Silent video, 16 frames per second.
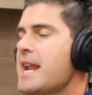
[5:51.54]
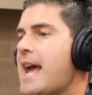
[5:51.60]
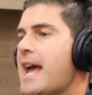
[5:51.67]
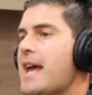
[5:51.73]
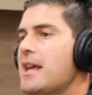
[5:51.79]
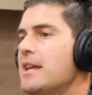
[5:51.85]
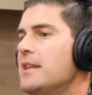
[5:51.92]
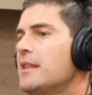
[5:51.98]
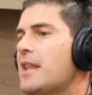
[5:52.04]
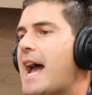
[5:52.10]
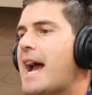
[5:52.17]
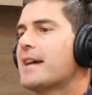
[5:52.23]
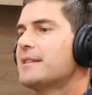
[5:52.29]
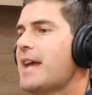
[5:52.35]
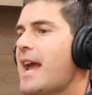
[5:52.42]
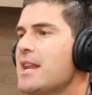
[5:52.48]
It
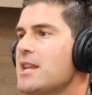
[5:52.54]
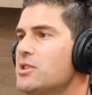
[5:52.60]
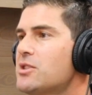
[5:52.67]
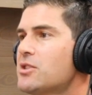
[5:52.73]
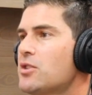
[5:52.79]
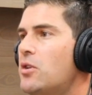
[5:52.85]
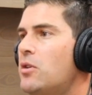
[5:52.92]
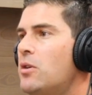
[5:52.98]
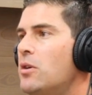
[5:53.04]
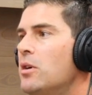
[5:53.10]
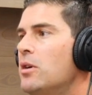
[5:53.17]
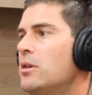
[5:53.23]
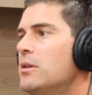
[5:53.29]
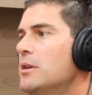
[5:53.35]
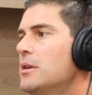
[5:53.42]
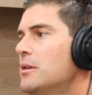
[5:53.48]
lacked any
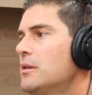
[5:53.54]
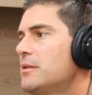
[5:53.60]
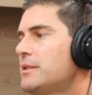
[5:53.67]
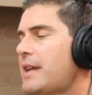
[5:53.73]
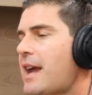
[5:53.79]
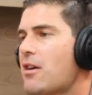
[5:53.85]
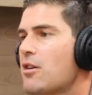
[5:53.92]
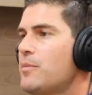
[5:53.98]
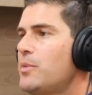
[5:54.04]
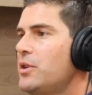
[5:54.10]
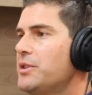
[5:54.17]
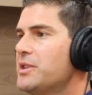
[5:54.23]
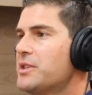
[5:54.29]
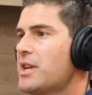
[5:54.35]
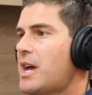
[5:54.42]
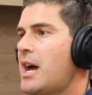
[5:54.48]
soul, terrible
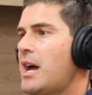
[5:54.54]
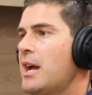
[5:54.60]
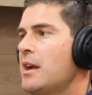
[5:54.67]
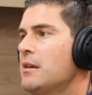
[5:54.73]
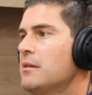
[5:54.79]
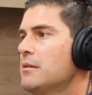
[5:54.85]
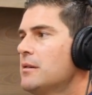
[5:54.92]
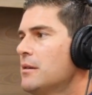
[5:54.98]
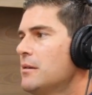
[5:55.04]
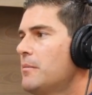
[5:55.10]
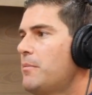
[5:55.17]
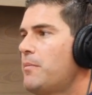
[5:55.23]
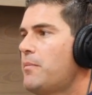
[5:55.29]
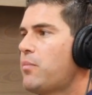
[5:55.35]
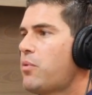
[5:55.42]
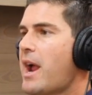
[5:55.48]
design,
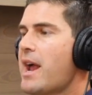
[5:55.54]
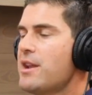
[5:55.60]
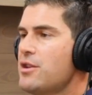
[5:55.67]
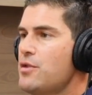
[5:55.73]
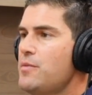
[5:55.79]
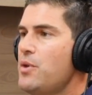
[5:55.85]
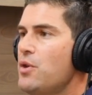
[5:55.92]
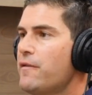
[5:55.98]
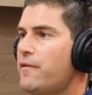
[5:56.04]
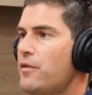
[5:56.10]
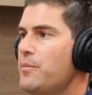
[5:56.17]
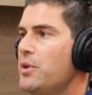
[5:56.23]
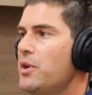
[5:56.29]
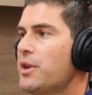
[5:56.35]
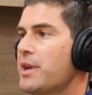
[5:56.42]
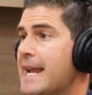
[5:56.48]
brand new, beautiful
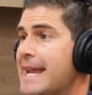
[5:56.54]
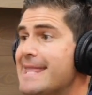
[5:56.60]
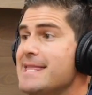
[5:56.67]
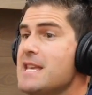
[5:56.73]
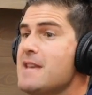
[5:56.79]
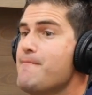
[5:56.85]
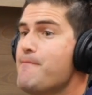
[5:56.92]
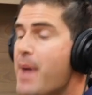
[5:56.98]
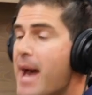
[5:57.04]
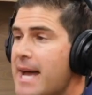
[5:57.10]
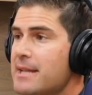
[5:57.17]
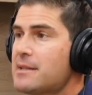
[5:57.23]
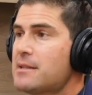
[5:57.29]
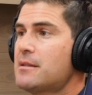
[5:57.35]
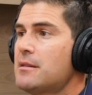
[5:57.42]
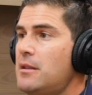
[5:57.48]
building in the
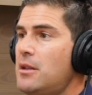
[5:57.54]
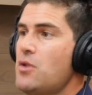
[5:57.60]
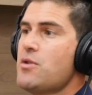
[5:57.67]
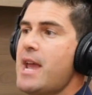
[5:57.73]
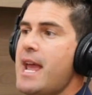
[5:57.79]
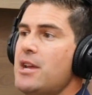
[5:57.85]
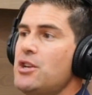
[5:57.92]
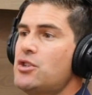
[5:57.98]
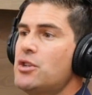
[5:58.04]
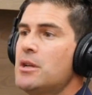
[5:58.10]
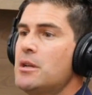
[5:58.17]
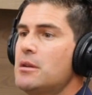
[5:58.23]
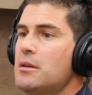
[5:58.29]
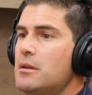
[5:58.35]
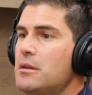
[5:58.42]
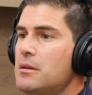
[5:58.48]
best
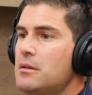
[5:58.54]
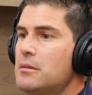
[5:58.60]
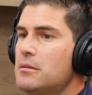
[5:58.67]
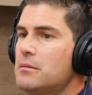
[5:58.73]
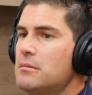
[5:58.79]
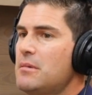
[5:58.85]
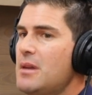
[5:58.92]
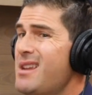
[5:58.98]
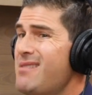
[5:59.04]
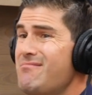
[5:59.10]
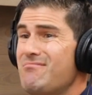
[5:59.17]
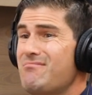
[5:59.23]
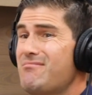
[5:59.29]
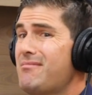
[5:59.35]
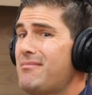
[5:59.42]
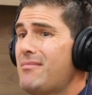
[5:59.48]
location
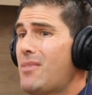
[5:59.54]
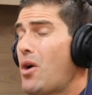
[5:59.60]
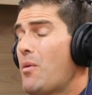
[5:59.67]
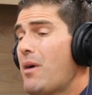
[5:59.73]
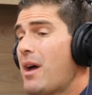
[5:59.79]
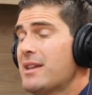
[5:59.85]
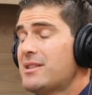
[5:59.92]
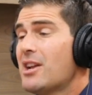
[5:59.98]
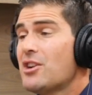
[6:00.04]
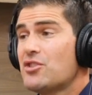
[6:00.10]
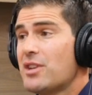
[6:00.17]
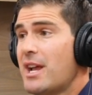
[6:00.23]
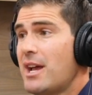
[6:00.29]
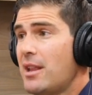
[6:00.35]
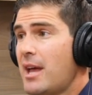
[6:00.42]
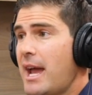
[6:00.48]
in
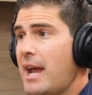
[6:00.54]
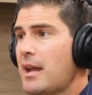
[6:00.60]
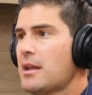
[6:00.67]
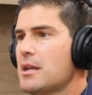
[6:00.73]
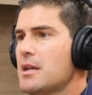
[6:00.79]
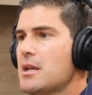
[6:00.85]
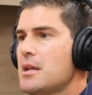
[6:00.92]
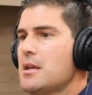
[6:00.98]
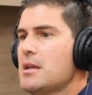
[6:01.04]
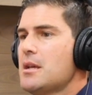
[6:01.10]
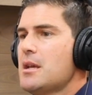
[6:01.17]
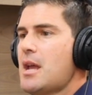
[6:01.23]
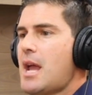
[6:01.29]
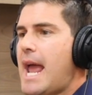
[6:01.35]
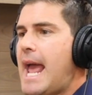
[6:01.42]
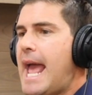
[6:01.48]
essentially LA,
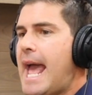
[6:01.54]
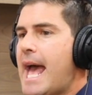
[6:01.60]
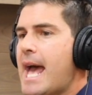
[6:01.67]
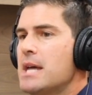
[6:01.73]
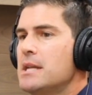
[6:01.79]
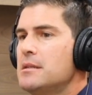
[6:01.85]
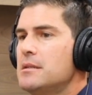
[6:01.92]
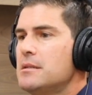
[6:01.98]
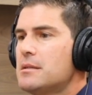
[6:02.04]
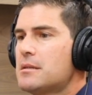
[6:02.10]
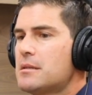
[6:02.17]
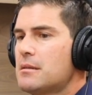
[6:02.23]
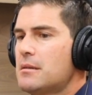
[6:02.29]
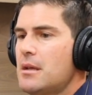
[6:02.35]
and